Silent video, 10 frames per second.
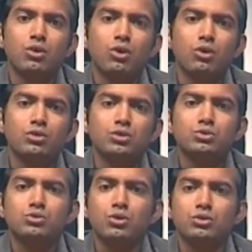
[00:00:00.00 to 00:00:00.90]
or
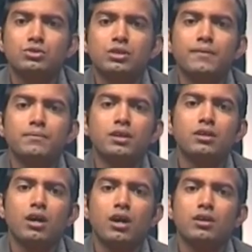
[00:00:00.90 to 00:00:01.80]
neutrons.
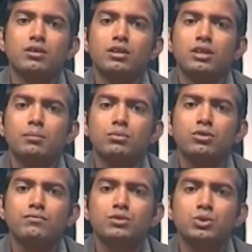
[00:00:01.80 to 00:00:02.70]
There are a
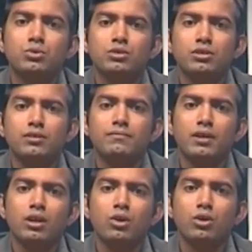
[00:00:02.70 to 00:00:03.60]
number of nuclear
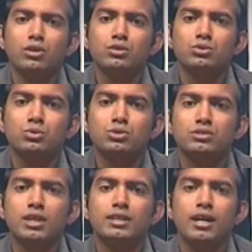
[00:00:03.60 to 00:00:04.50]
well logging
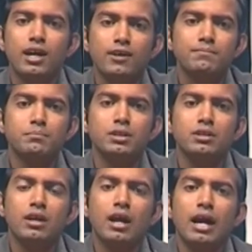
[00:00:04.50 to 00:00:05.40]
tools that have
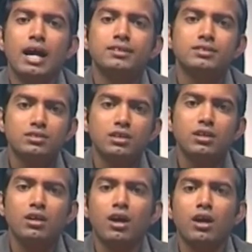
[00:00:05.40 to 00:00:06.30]
been and
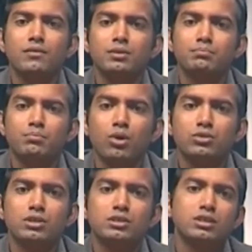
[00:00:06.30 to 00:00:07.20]
still are
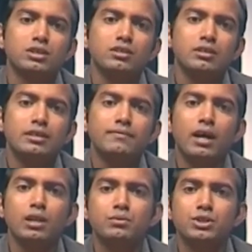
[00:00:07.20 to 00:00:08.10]
important in the
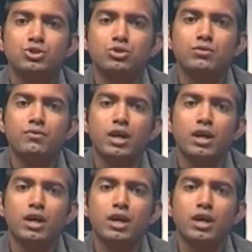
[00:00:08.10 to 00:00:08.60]
evaluation of